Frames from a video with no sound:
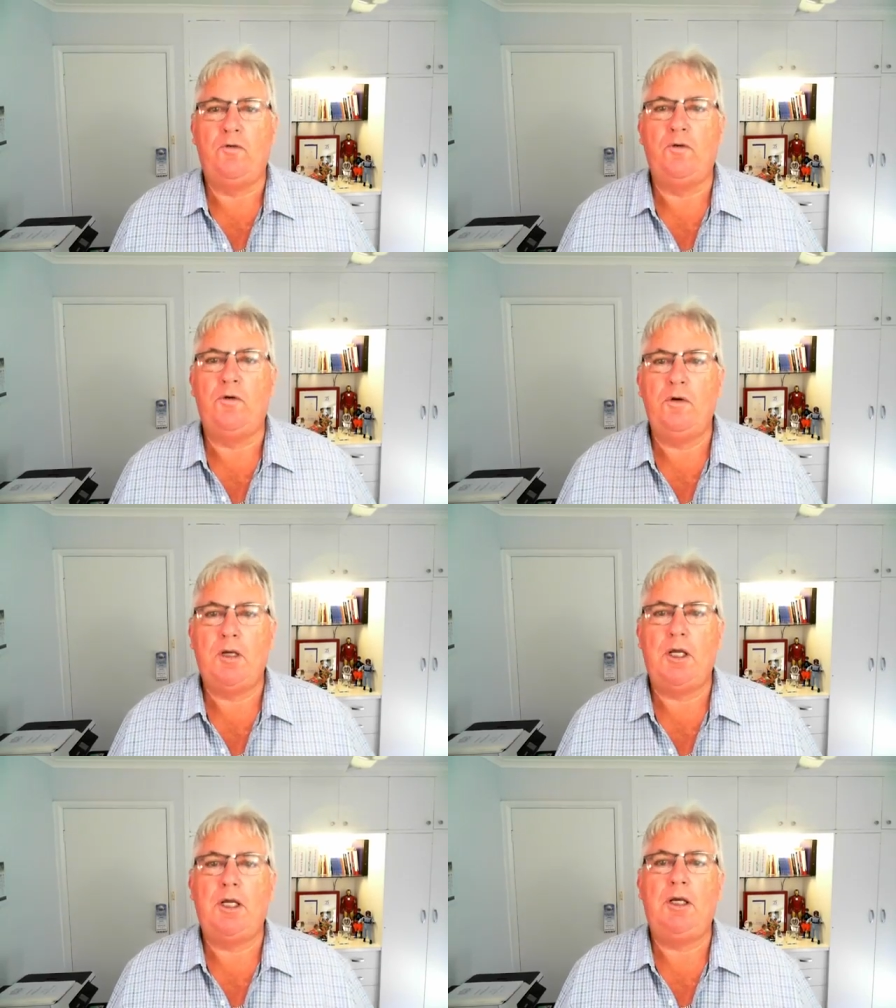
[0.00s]
do
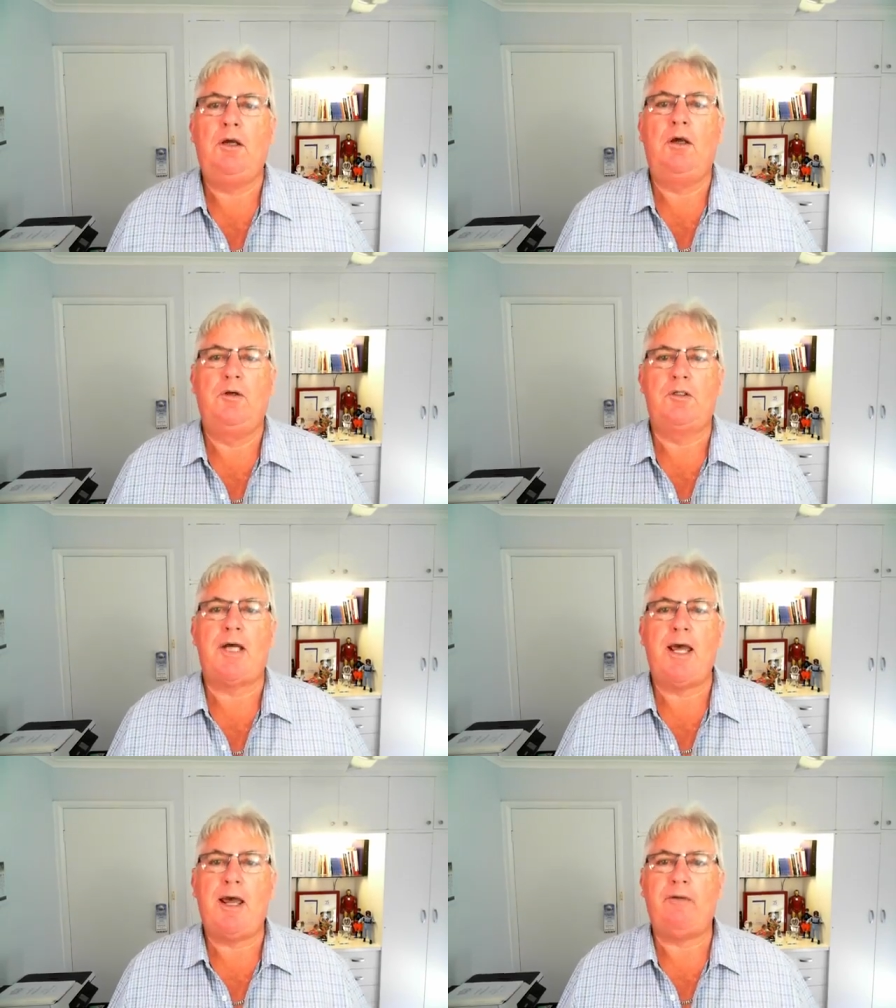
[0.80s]
need to
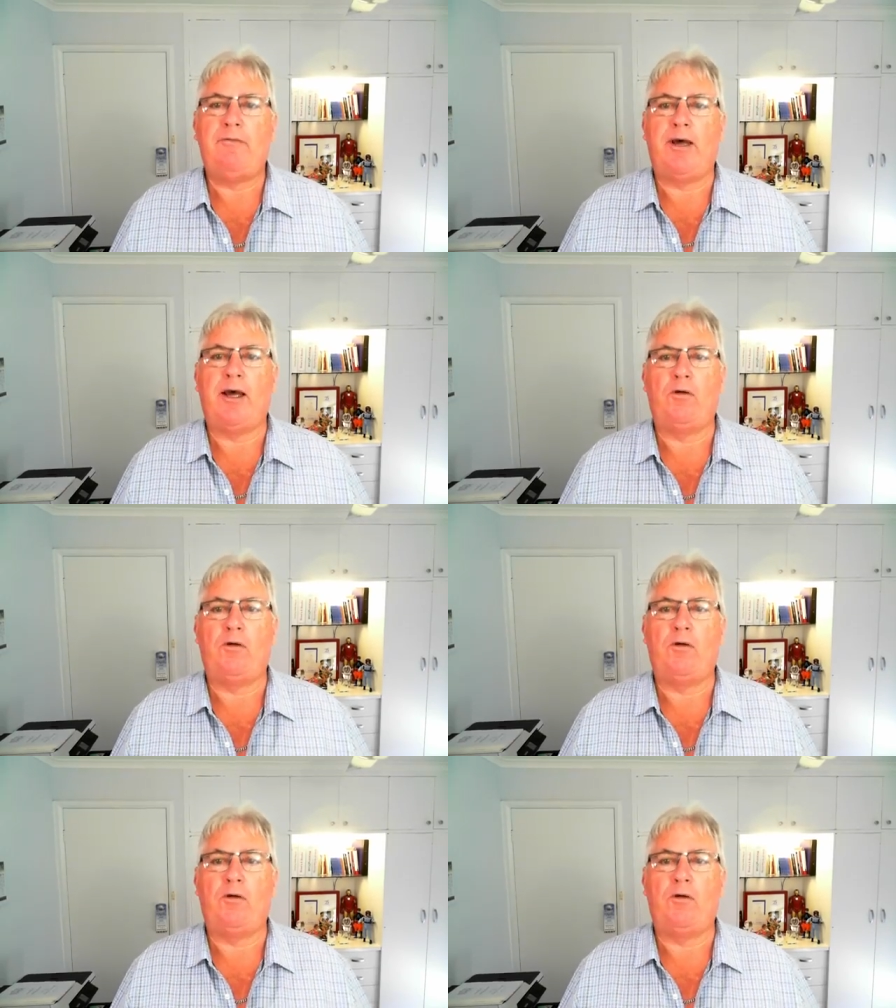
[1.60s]
have a